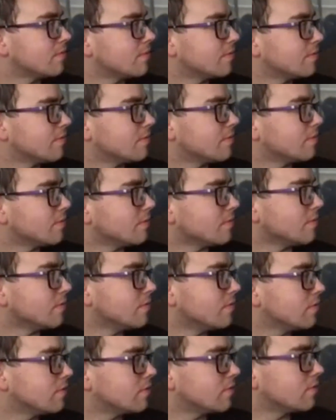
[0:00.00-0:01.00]

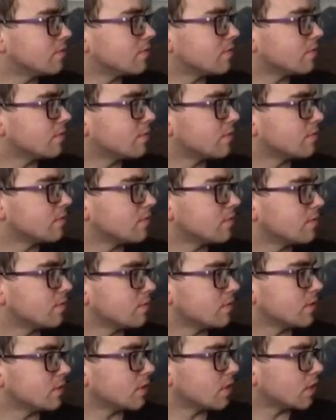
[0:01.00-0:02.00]

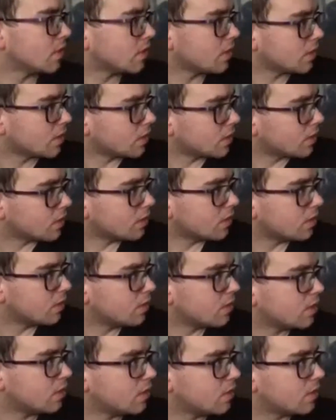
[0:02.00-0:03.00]

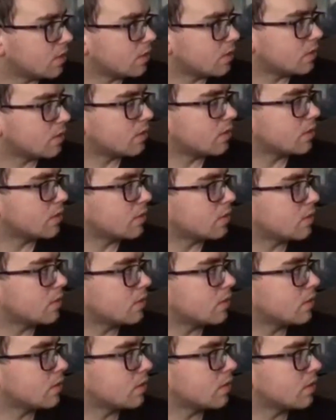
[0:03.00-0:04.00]

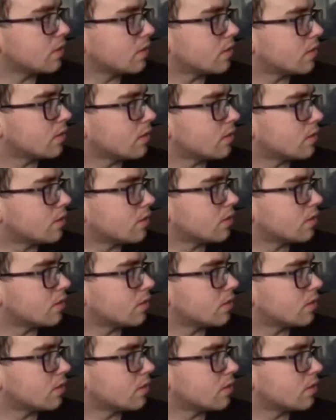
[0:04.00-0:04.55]
The person shown says nothing.